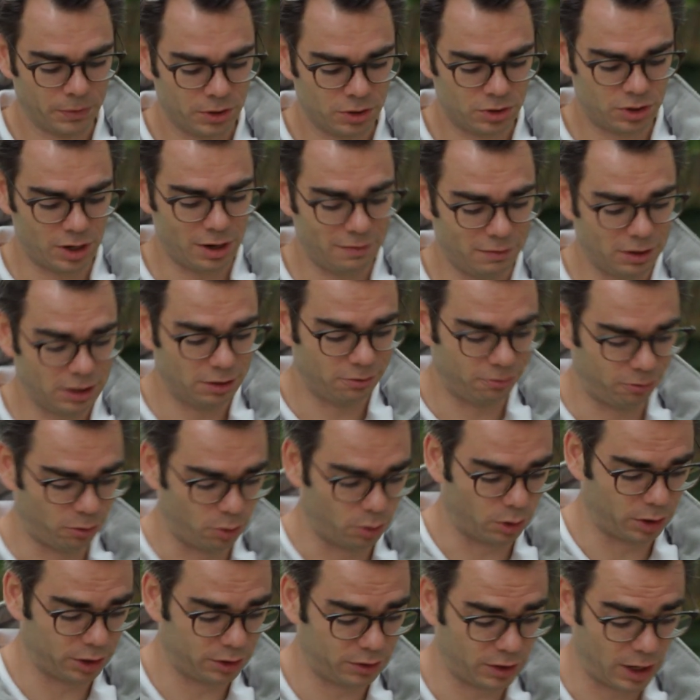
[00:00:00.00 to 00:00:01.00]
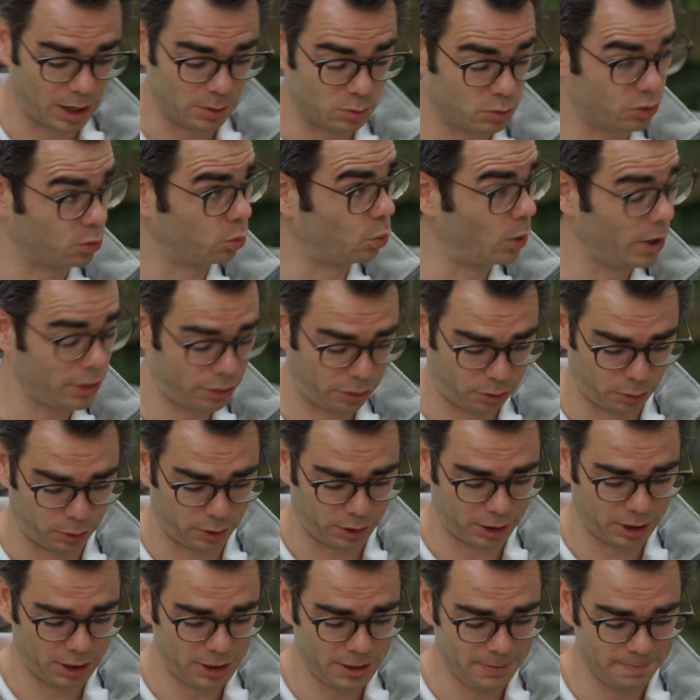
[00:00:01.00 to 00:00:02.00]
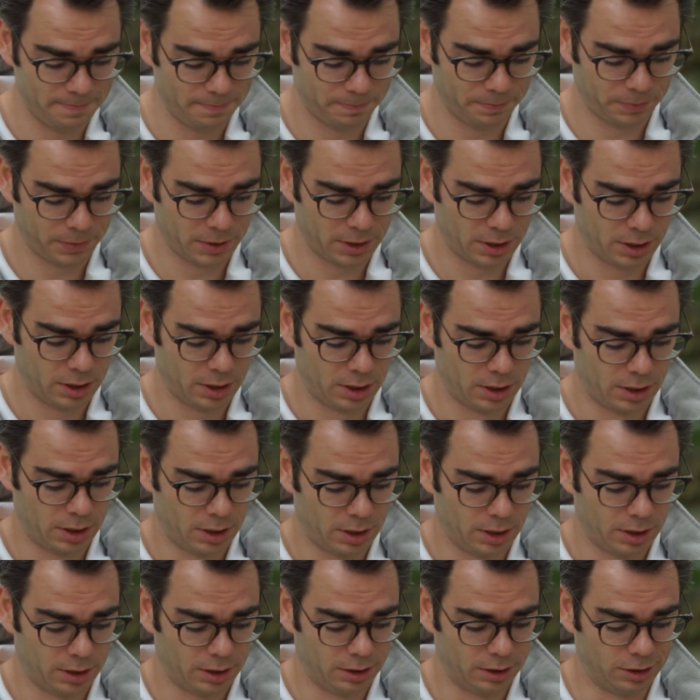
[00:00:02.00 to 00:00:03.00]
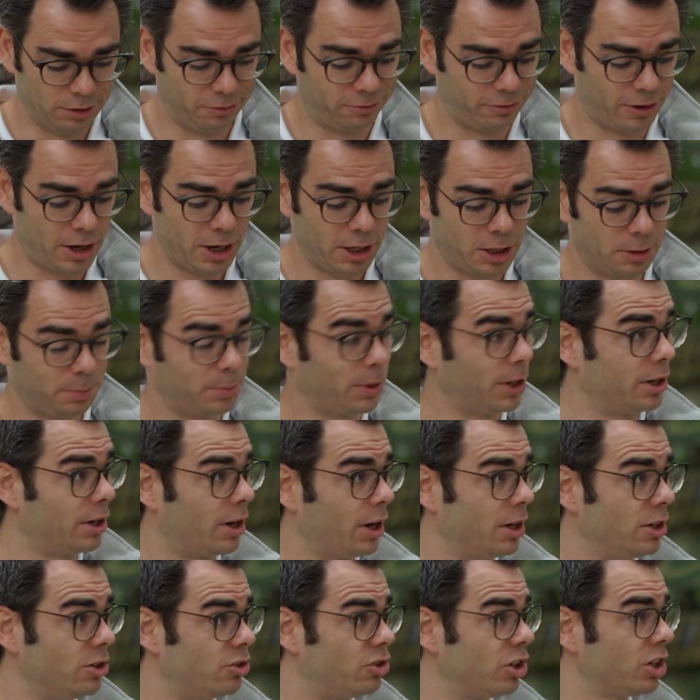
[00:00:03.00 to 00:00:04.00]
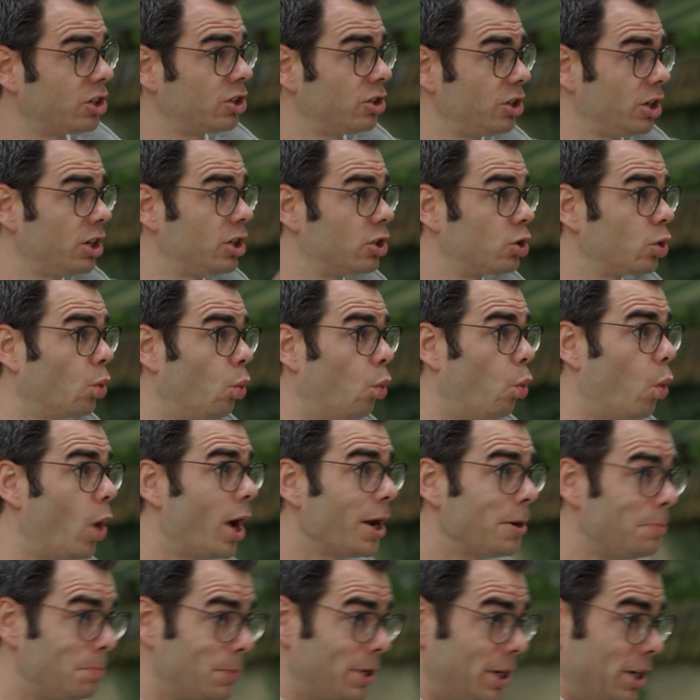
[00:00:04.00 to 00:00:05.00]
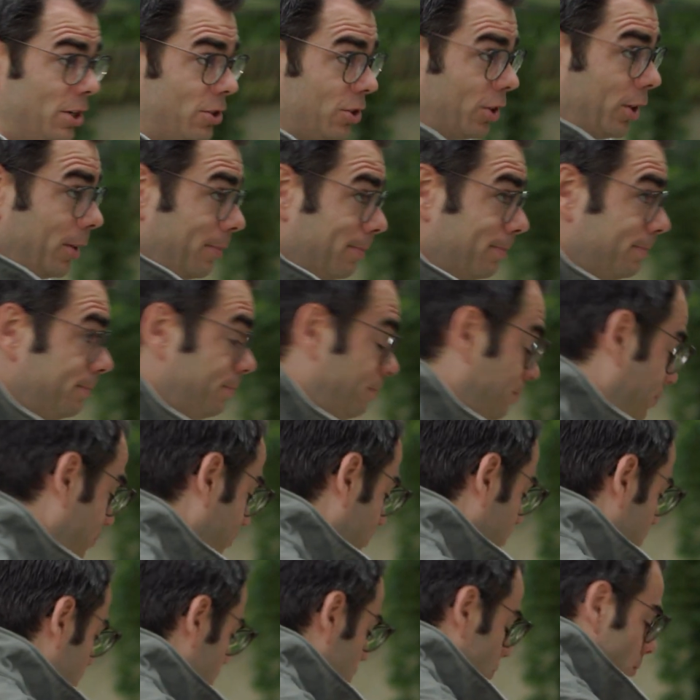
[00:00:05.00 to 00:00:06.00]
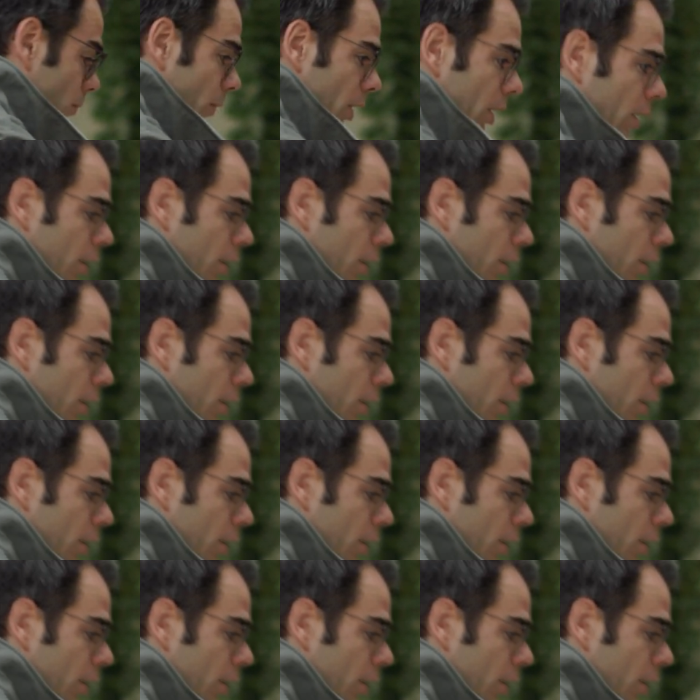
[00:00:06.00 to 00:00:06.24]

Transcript: seventy-four times one thirty divided by ninety-six is one meter. Okay. So